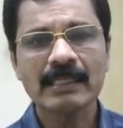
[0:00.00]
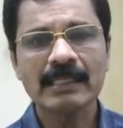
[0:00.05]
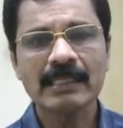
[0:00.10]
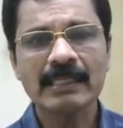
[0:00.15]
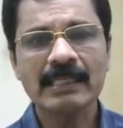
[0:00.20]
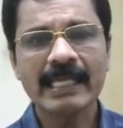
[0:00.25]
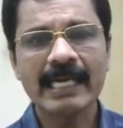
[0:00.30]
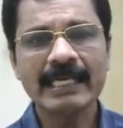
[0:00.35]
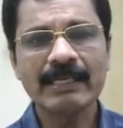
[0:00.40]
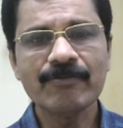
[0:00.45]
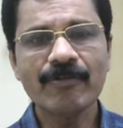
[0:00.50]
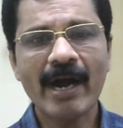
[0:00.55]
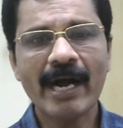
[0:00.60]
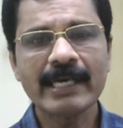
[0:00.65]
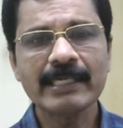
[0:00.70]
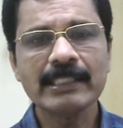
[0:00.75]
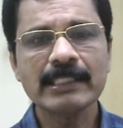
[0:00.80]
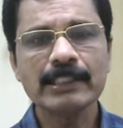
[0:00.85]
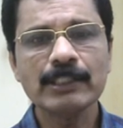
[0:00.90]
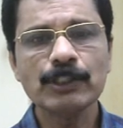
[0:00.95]
they
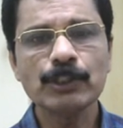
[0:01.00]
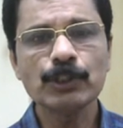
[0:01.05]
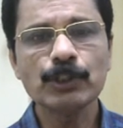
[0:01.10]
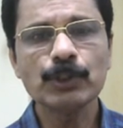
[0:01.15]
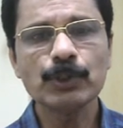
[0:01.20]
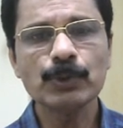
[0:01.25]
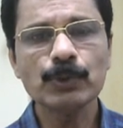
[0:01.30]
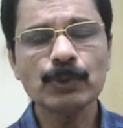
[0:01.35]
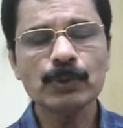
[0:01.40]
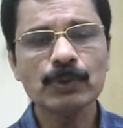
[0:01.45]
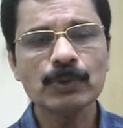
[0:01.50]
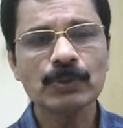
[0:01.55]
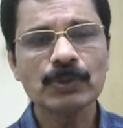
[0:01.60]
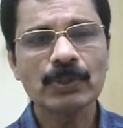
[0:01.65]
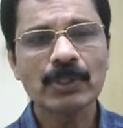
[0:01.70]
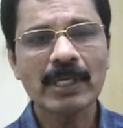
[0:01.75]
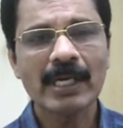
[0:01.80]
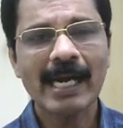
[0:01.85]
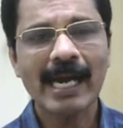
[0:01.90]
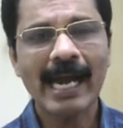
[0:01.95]
divided into two
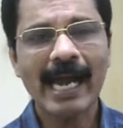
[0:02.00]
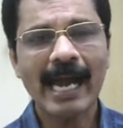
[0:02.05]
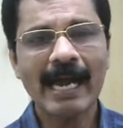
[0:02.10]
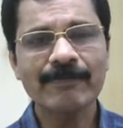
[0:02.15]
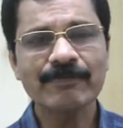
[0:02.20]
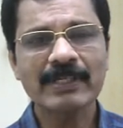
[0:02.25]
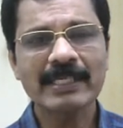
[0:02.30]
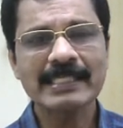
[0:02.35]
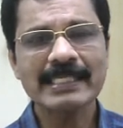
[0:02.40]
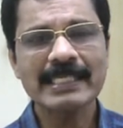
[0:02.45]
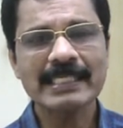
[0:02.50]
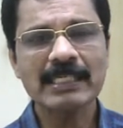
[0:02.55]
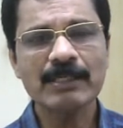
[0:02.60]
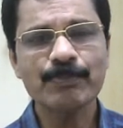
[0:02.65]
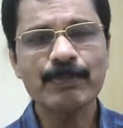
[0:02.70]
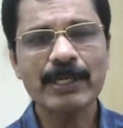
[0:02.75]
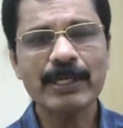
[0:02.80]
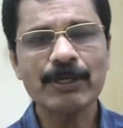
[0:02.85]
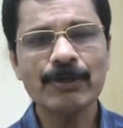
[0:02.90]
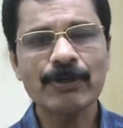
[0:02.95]
after a certain
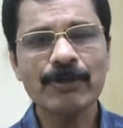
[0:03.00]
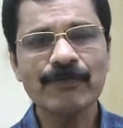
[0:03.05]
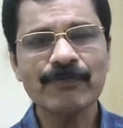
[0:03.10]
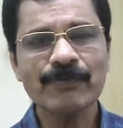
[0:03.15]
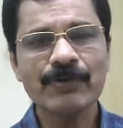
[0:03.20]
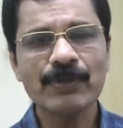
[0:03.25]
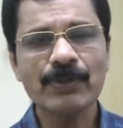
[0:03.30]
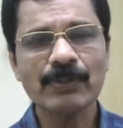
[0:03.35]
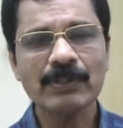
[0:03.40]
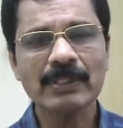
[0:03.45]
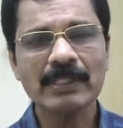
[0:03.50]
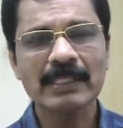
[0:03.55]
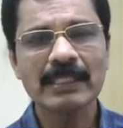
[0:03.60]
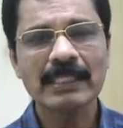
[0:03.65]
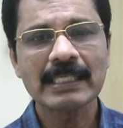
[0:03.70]
period of growth,